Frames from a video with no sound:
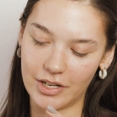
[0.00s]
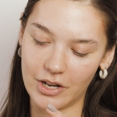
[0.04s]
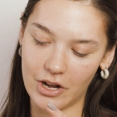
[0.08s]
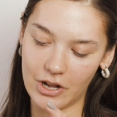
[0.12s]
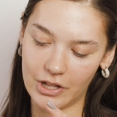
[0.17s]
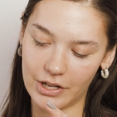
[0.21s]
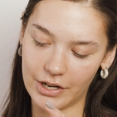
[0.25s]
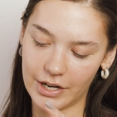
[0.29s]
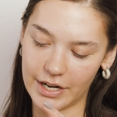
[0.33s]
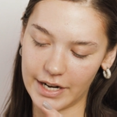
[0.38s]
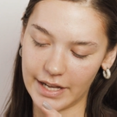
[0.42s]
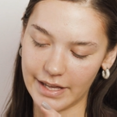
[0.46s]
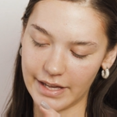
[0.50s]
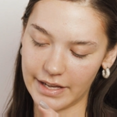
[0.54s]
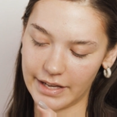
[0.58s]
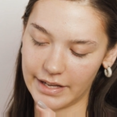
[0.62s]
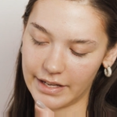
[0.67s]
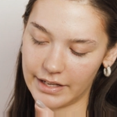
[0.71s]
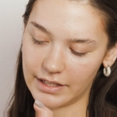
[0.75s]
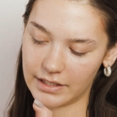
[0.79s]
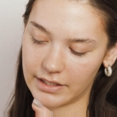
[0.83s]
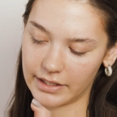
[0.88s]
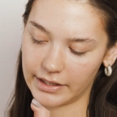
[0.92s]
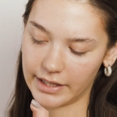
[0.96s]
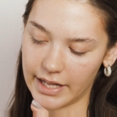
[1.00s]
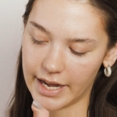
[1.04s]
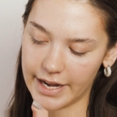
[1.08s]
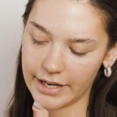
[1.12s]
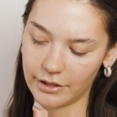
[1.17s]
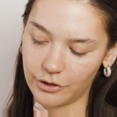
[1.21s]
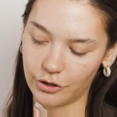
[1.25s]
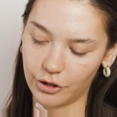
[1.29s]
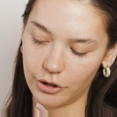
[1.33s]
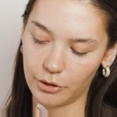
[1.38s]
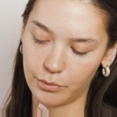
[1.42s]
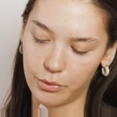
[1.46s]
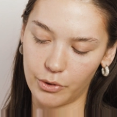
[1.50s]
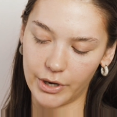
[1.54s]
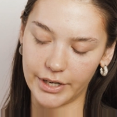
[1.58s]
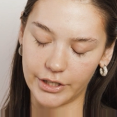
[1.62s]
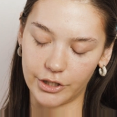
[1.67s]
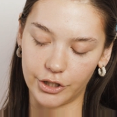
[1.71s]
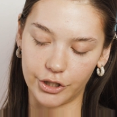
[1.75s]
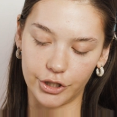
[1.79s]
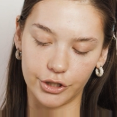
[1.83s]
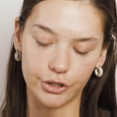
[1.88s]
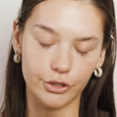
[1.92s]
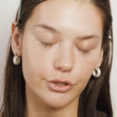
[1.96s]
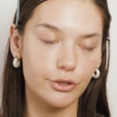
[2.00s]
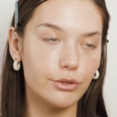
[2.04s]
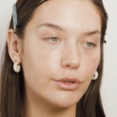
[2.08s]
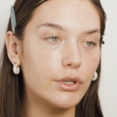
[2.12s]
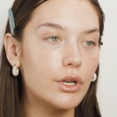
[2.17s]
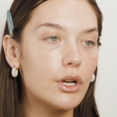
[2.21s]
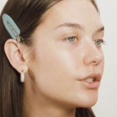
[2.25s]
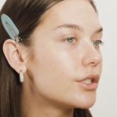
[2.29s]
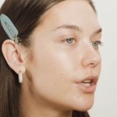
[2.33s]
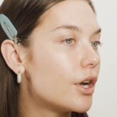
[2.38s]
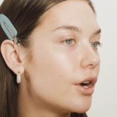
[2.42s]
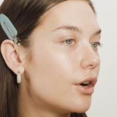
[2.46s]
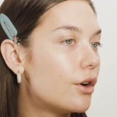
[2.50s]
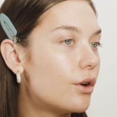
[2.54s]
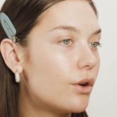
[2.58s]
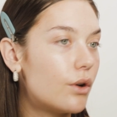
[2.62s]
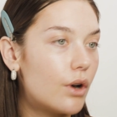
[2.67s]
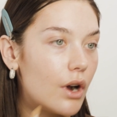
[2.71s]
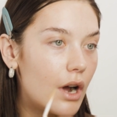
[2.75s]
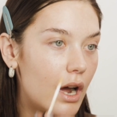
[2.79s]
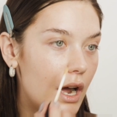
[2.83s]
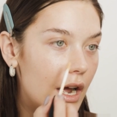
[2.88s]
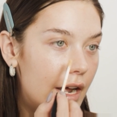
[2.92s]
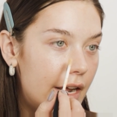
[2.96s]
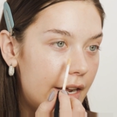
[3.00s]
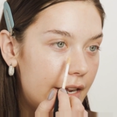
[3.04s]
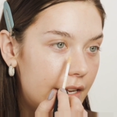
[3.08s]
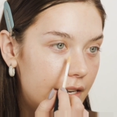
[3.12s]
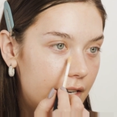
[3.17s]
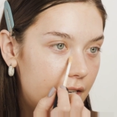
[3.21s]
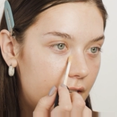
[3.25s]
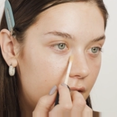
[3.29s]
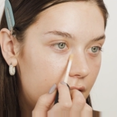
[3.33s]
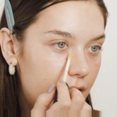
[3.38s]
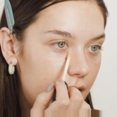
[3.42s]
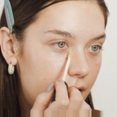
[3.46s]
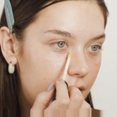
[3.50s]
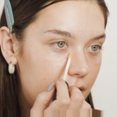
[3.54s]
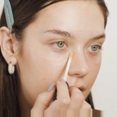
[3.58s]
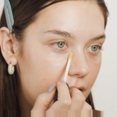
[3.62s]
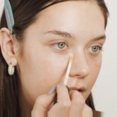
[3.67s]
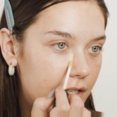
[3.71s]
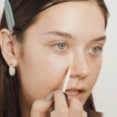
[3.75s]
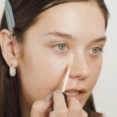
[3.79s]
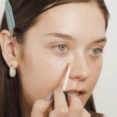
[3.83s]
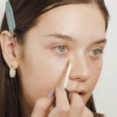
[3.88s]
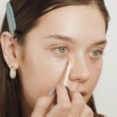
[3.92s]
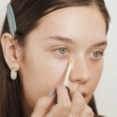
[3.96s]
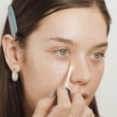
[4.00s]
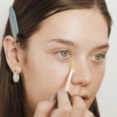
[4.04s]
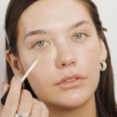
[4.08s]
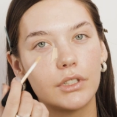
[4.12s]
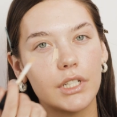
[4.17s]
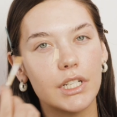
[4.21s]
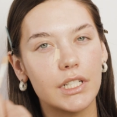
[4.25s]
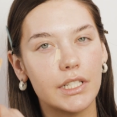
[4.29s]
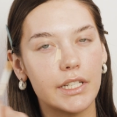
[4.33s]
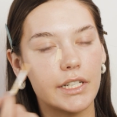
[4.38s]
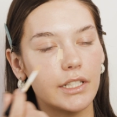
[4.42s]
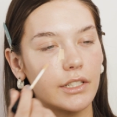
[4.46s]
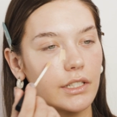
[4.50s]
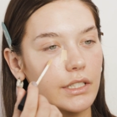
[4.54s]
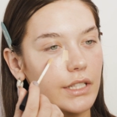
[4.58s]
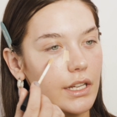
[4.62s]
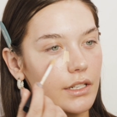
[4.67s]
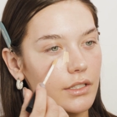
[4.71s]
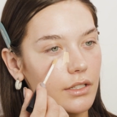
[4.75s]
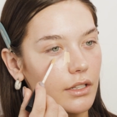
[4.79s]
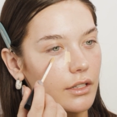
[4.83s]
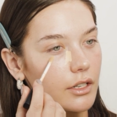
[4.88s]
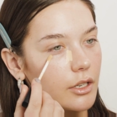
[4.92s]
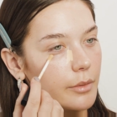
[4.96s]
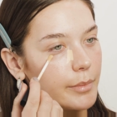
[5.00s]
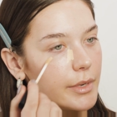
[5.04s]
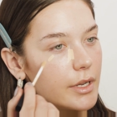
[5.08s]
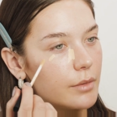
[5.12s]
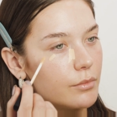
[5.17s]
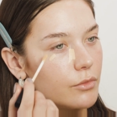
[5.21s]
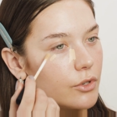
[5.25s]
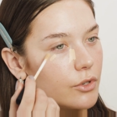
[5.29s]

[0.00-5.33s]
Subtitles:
color is Light 2.2. So I like to get concealer that's a little bit